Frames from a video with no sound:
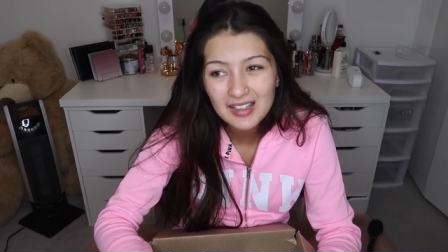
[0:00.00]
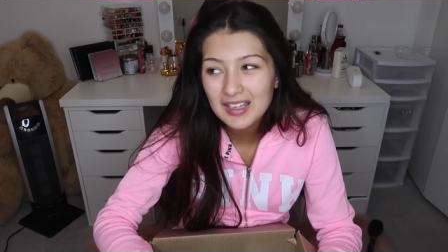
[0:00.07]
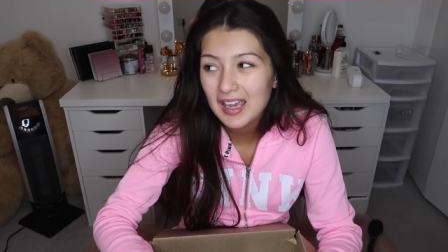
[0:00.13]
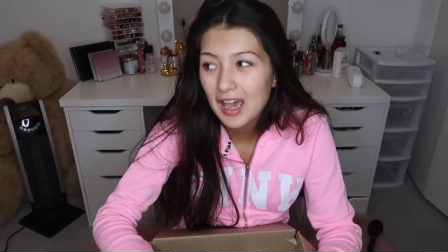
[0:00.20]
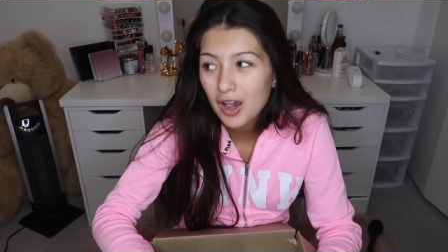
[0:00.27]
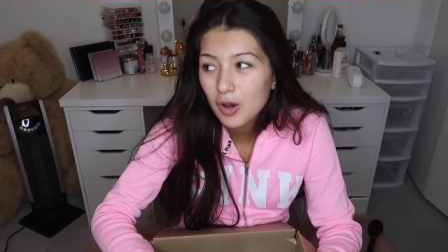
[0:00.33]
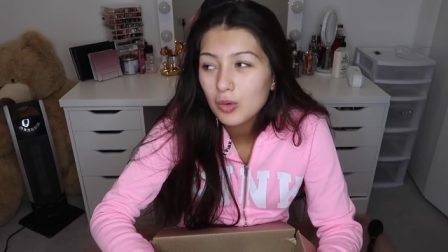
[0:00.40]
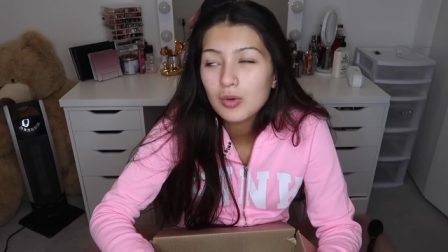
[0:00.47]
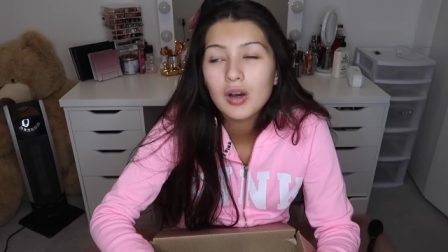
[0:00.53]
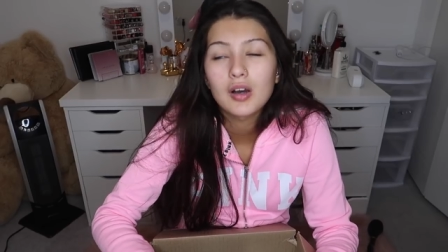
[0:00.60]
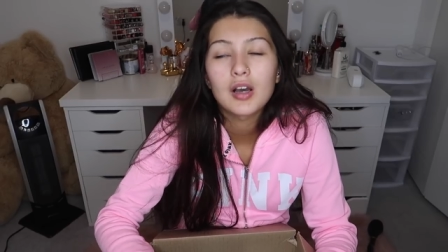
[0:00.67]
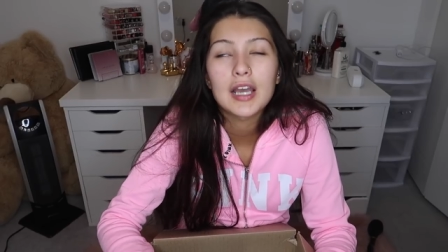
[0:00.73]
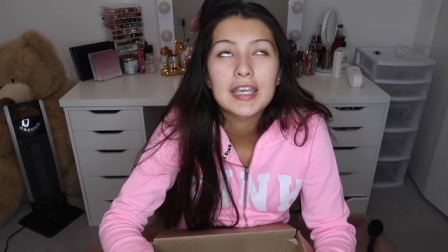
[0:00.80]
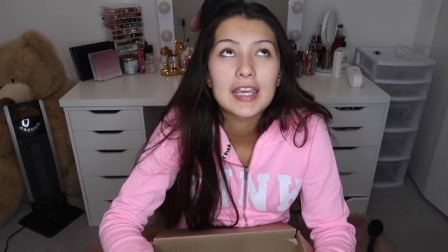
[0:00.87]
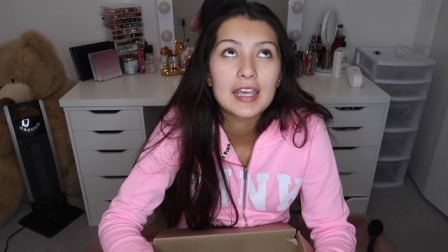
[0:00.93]
Like how,
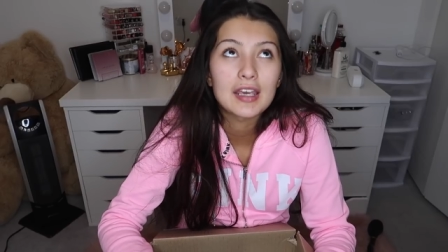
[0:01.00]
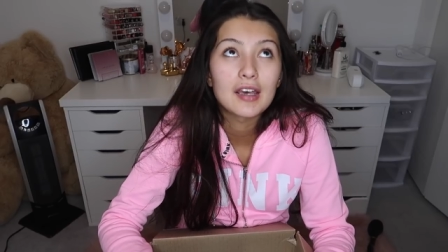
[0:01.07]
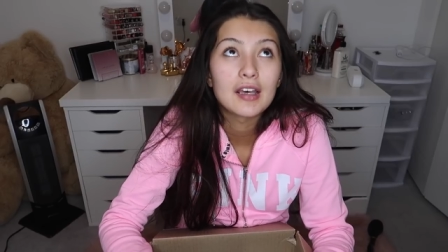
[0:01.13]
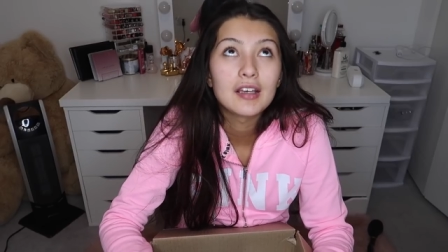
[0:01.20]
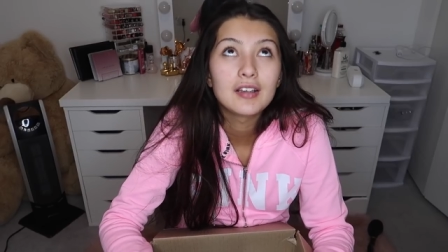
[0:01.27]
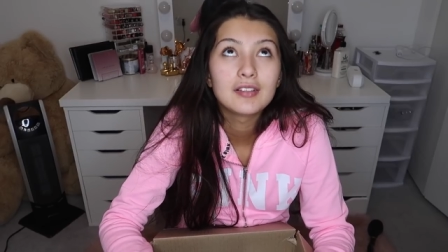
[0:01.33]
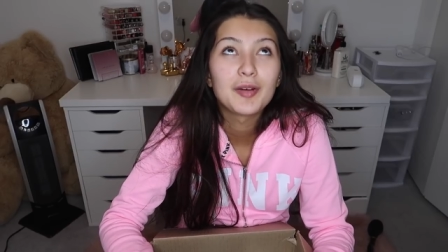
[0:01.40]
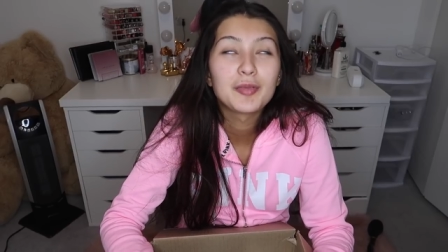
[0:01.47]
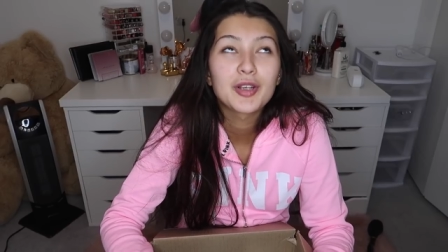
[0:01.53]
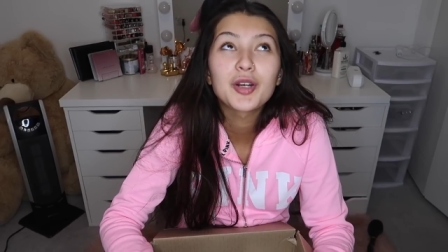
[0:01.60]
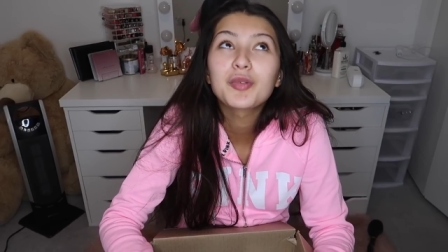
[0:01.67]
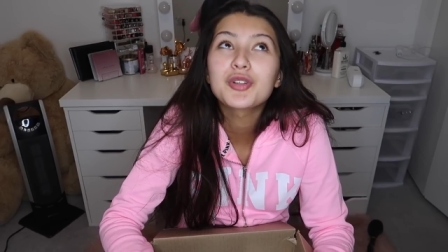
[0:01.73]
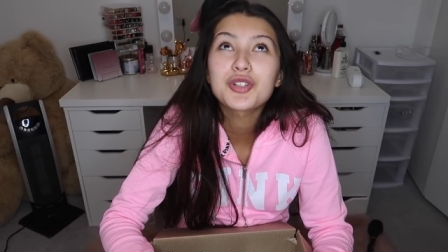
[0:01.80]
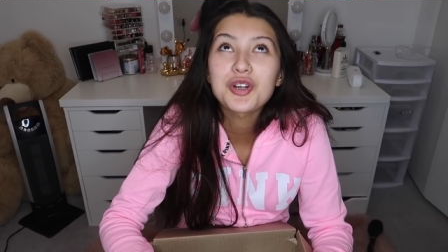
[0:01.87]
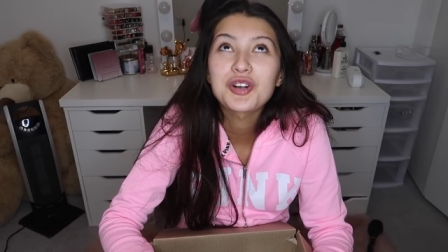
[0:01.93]
I can't. I'm
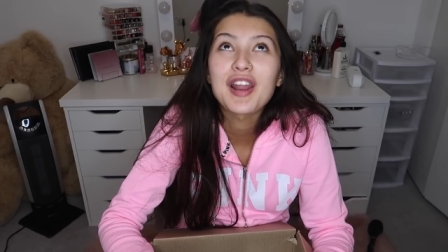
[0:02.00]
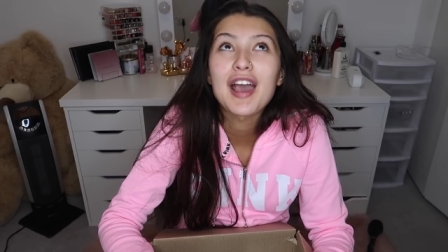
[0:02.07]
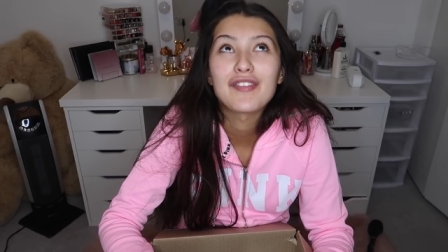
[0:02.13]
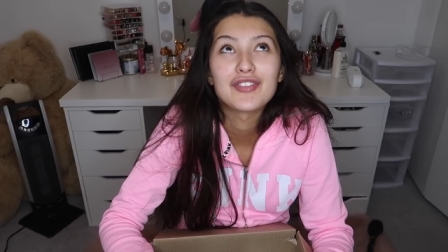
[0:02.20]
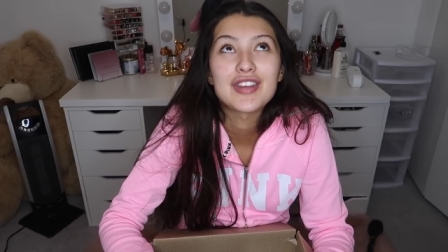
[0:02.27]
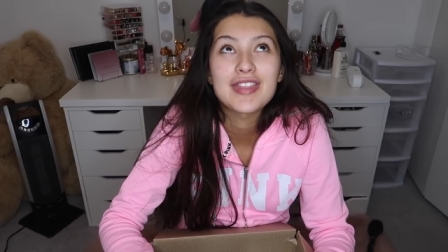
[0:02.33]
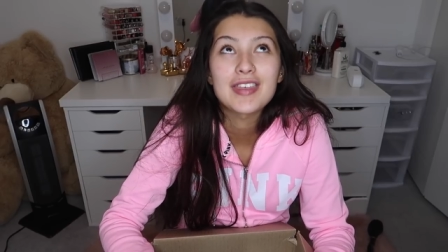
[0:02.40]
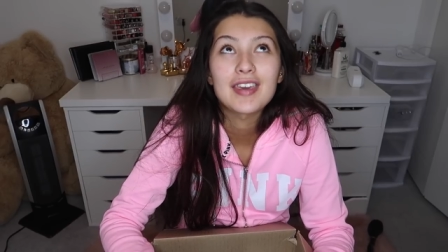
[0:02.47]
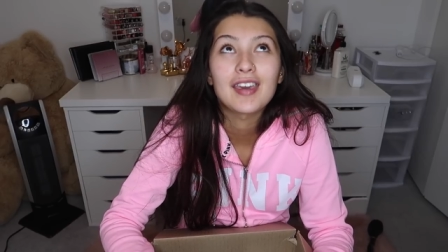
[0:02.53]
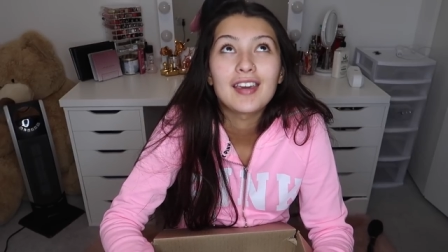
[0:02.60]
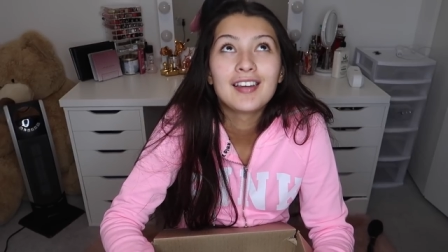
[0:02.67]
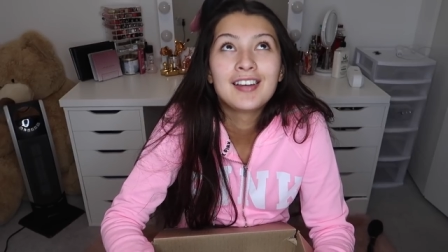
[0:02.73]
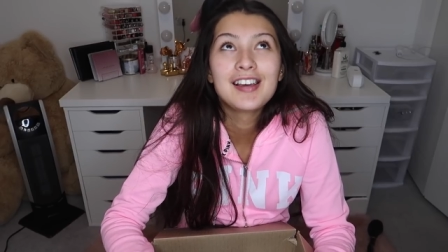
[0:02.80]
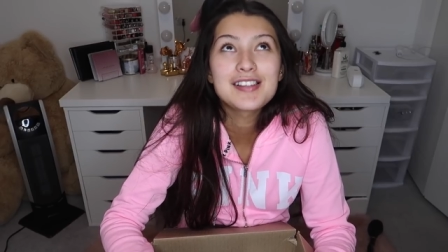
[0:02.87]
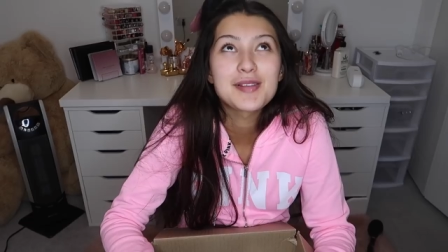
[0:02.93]
gonna return
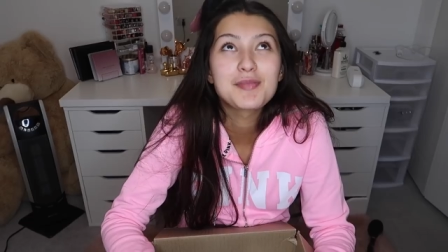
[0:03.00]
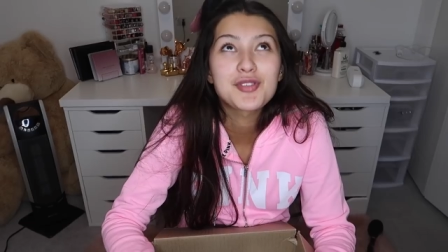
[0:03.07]
everything because